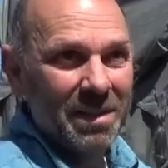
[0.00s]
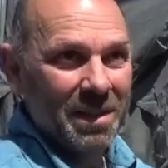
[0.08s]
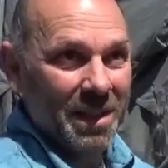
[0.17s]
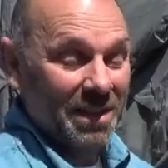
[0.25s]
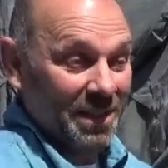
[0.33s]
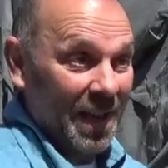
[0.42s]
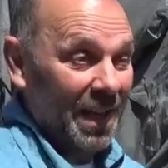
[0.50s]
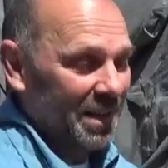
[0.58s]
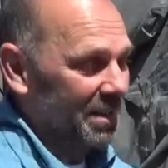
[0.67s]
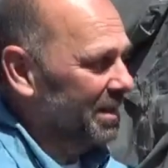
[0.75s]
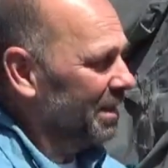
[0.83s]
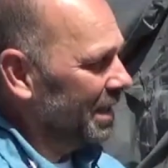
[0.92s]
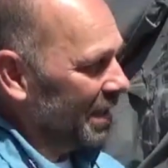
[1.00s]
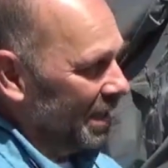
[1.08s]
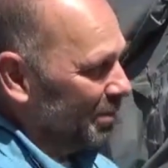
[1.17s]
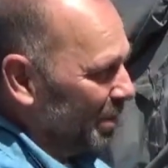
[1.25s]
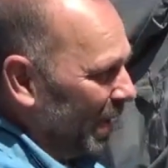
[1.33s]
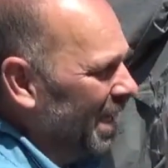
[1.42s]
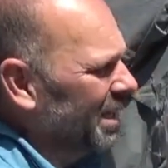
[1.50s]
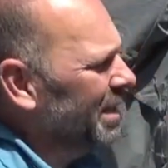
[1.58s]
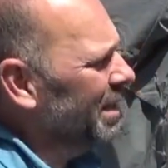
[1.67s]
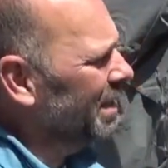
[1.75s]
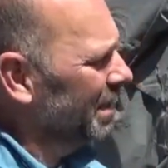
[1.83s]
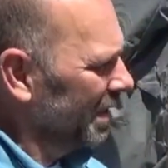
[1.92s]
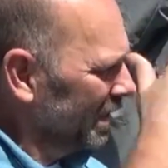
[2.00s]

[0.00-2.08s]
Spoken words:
He stays and he keeps painting, and